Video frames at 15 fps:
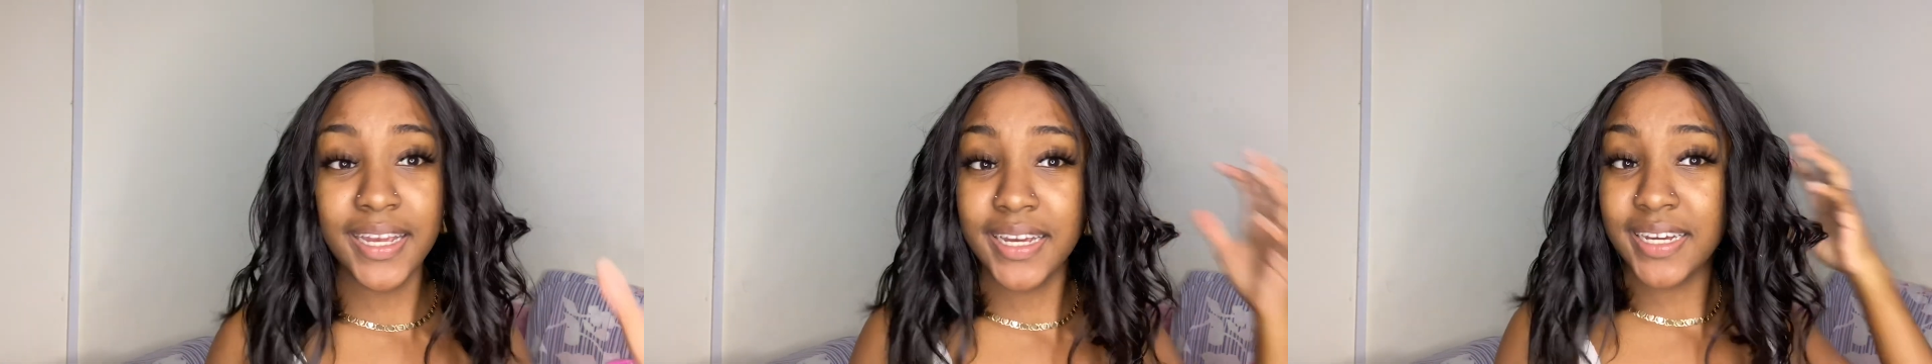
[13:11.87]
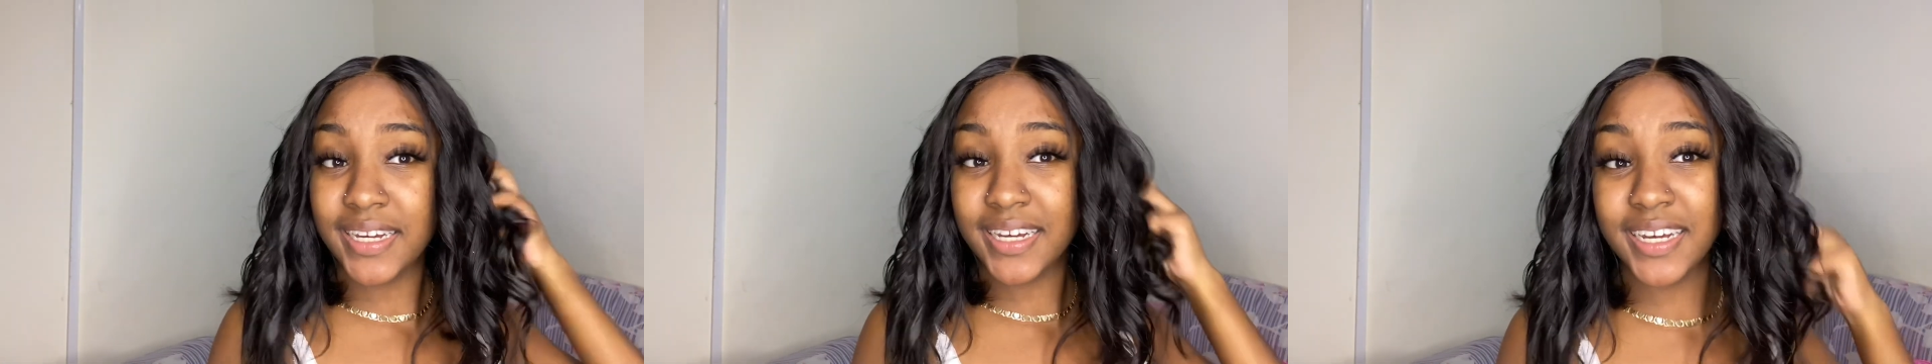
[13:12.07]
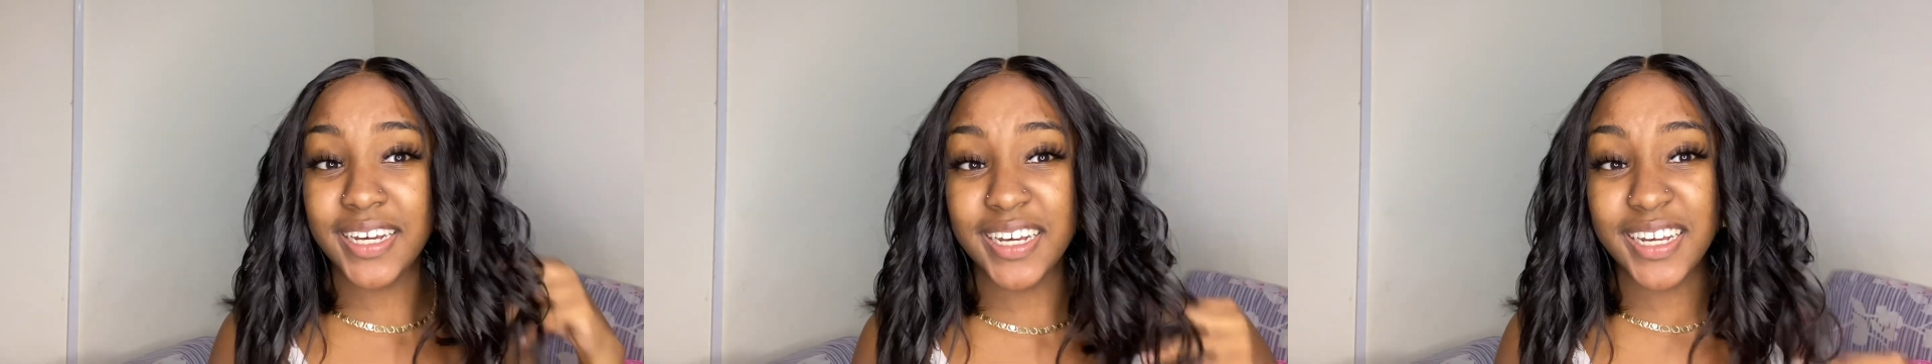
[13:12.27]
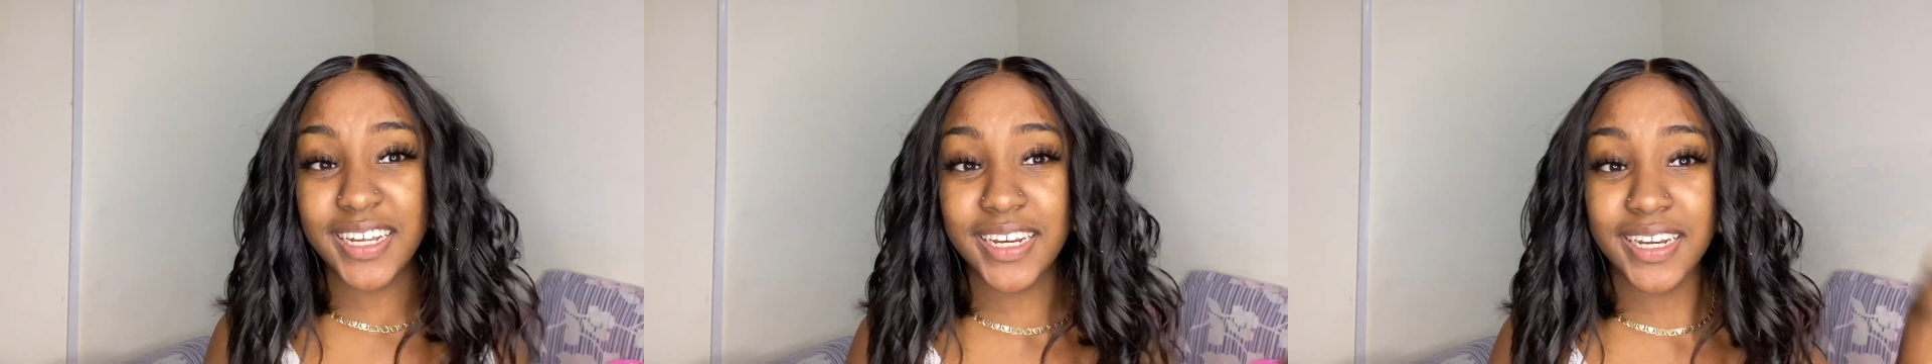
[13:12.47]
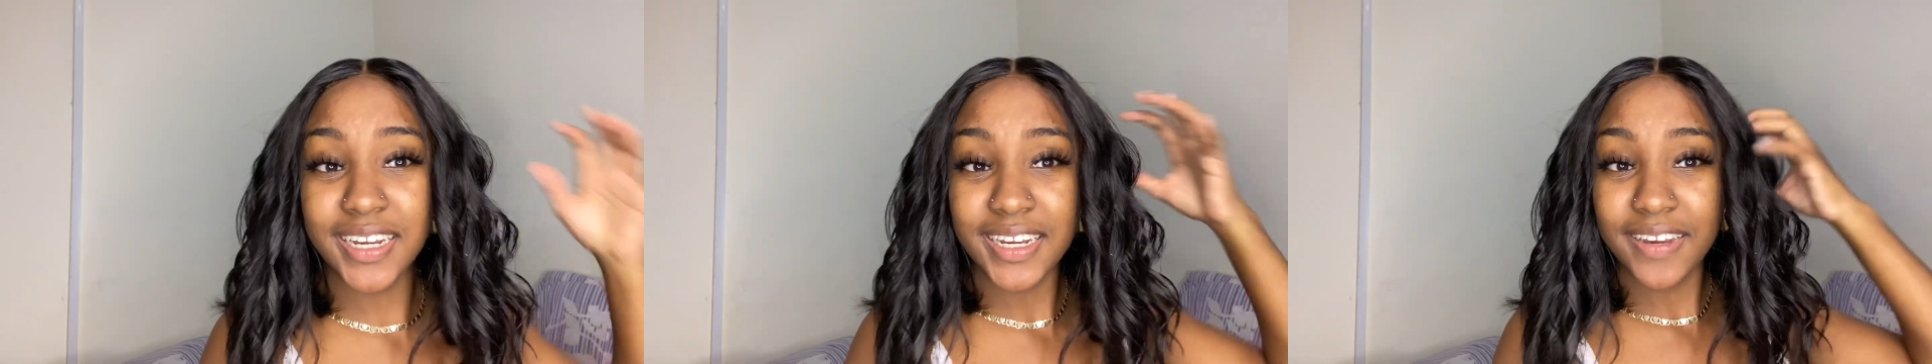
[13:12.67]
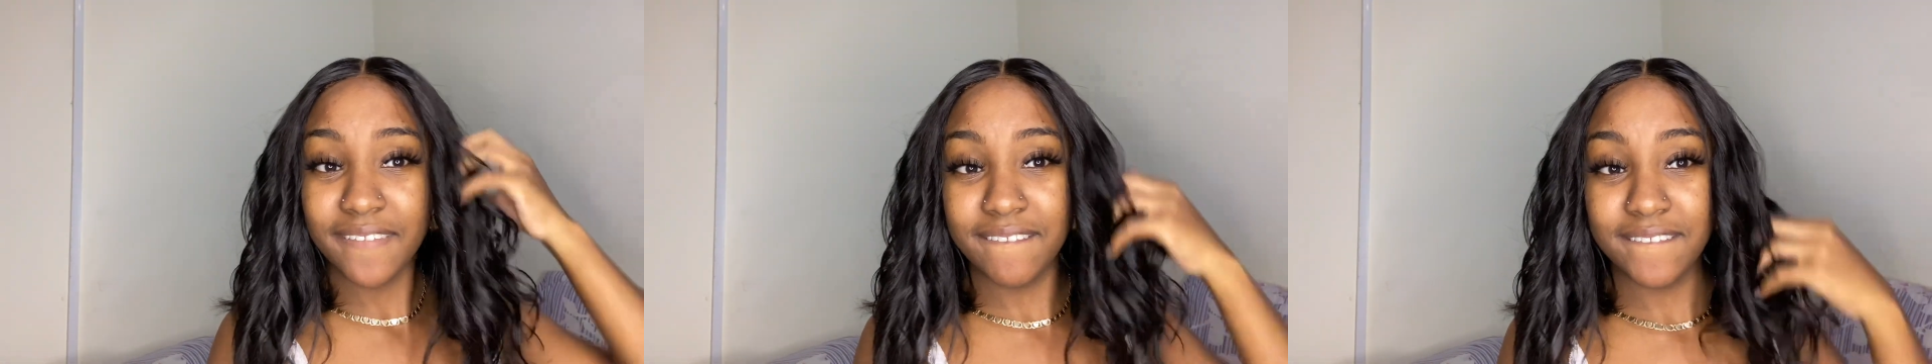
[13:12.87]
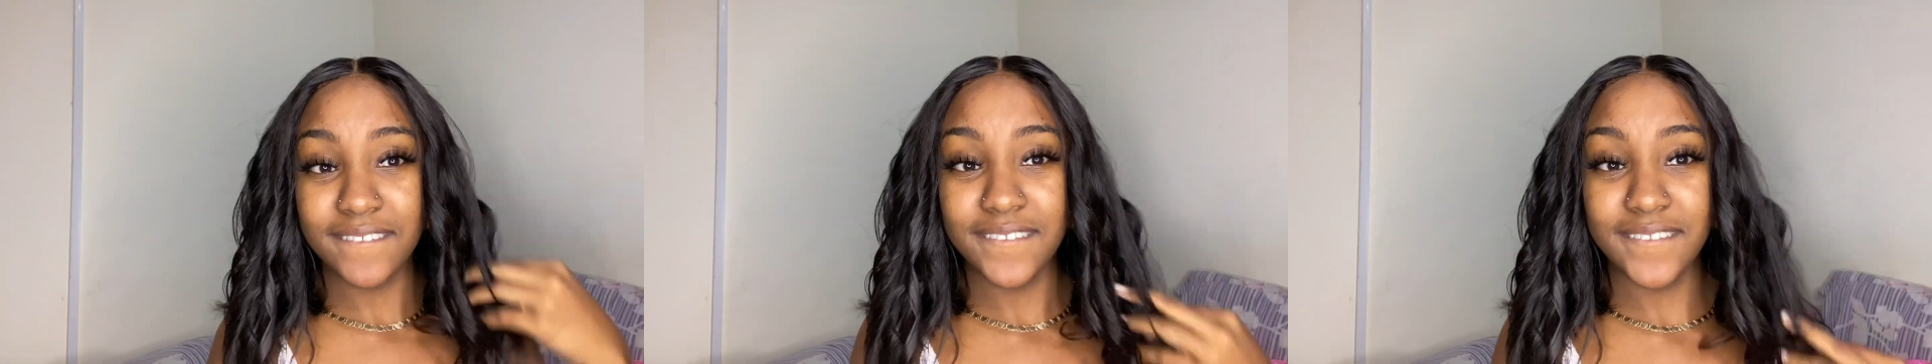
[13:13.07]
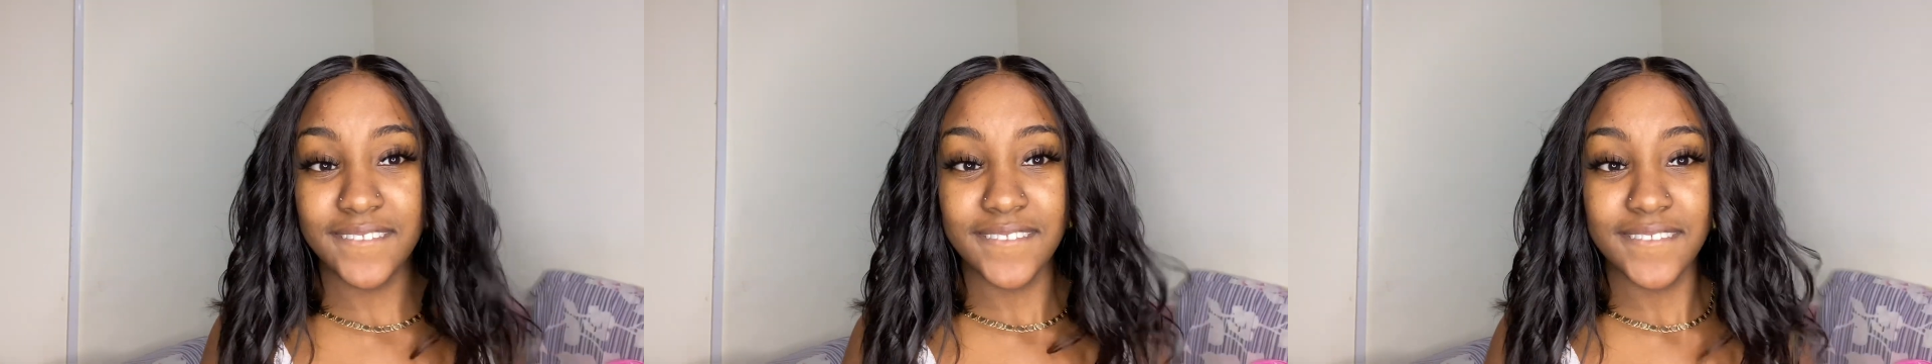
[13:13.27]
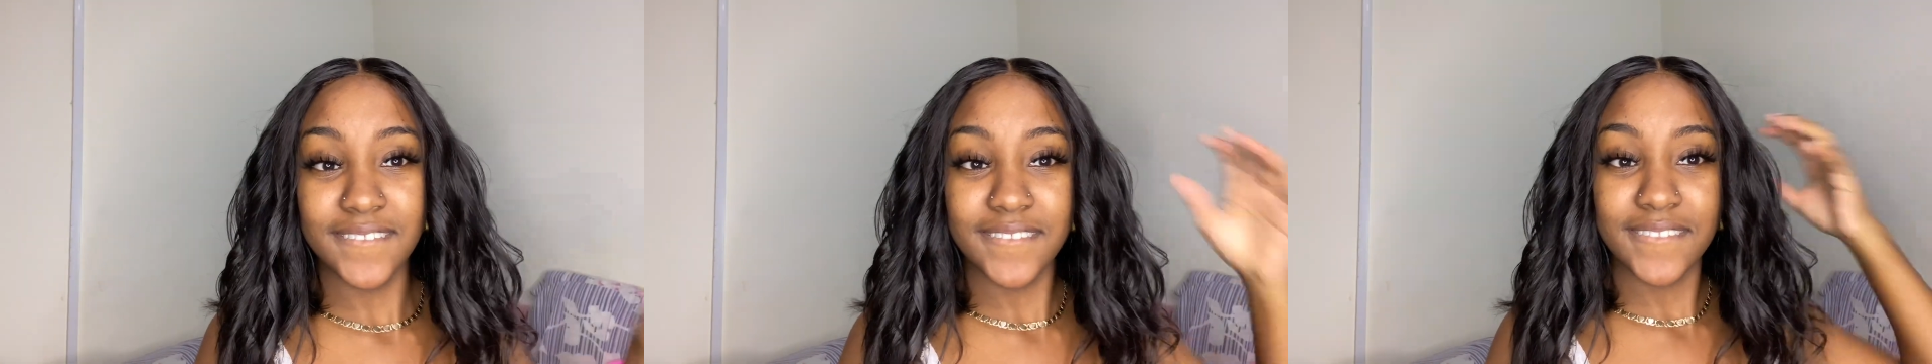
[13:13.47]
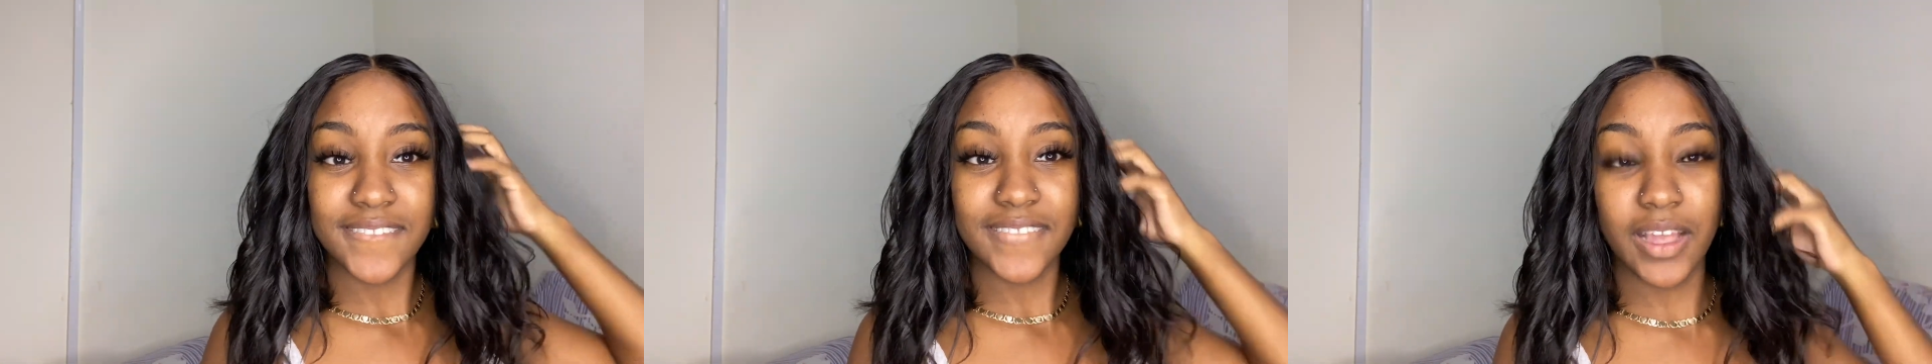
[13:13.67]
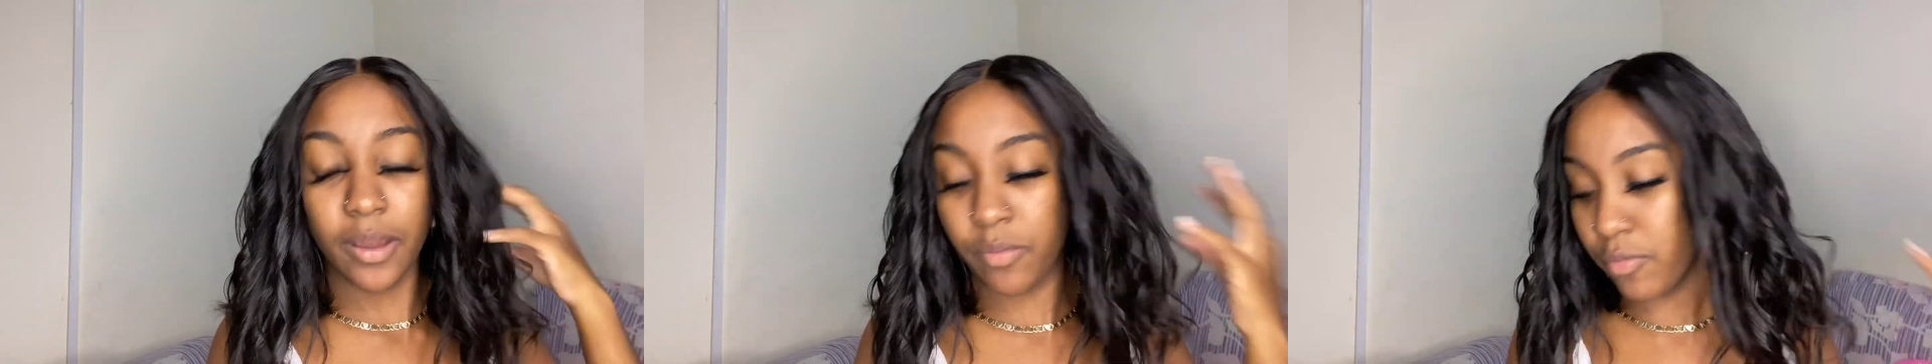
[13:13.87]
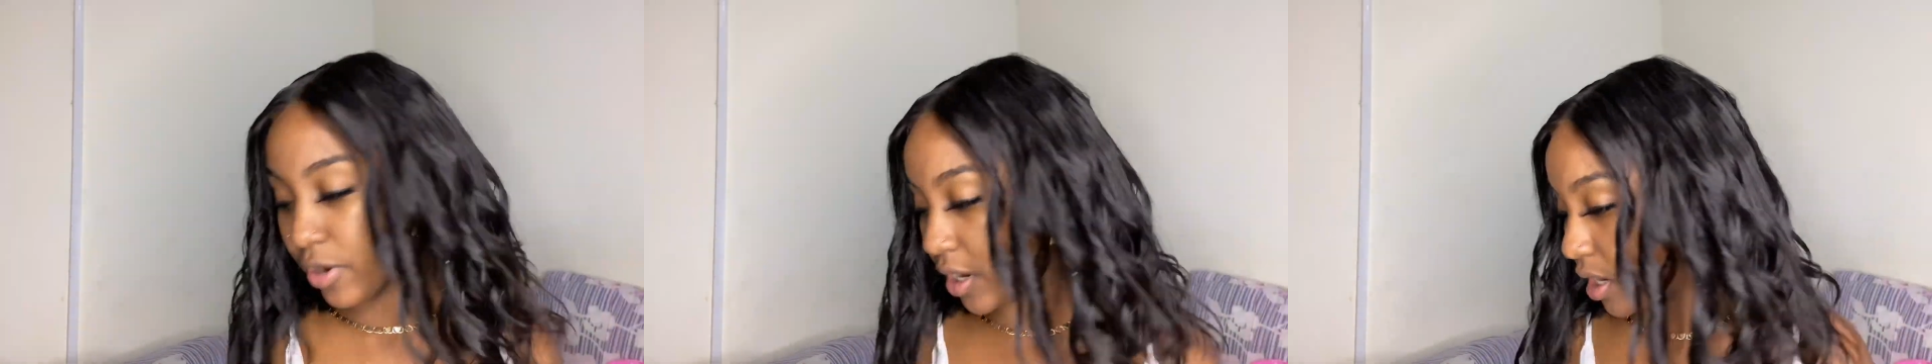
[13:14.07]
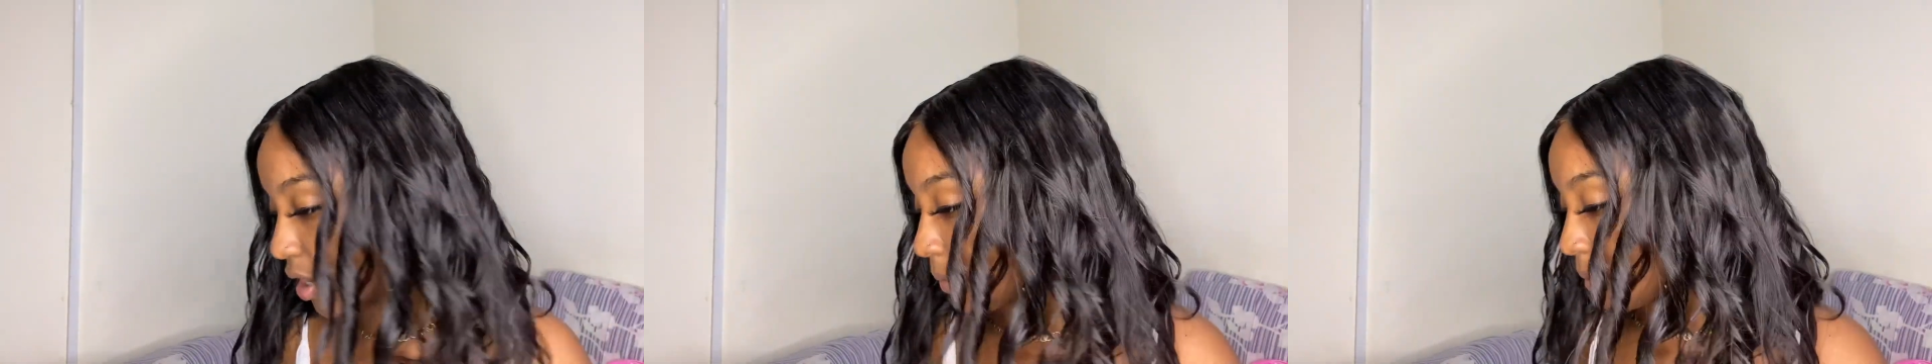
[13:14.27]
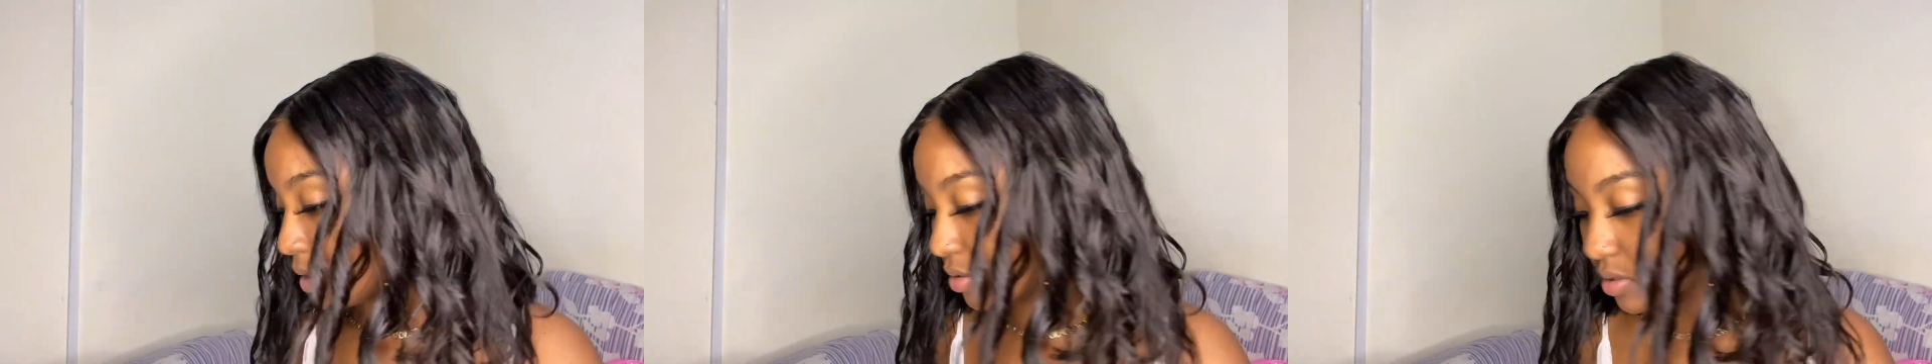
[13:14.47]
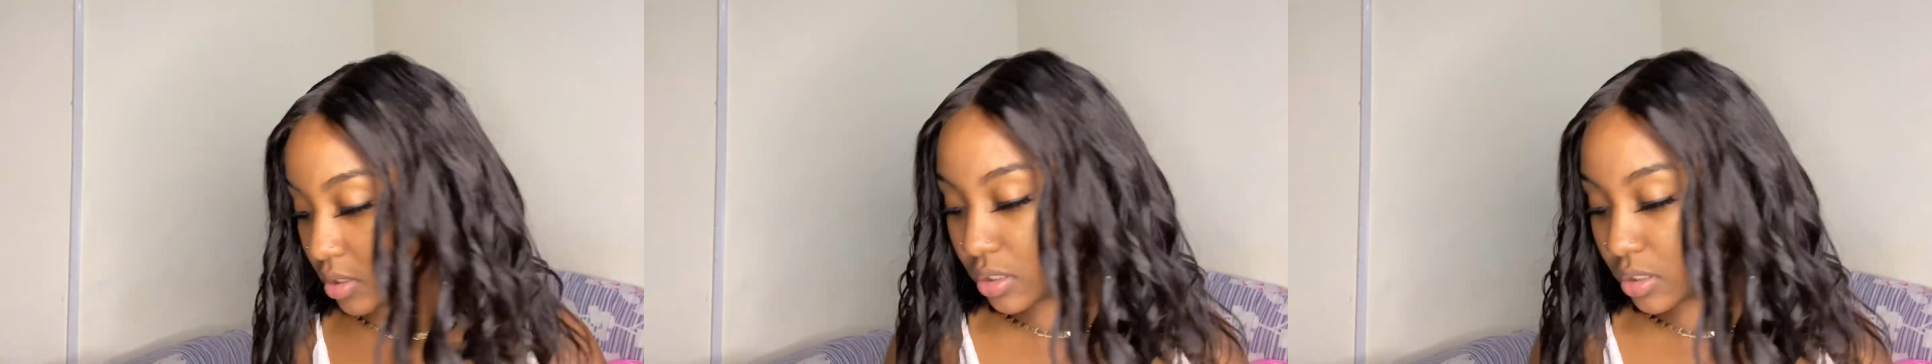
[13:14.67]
good? I'm raking them out.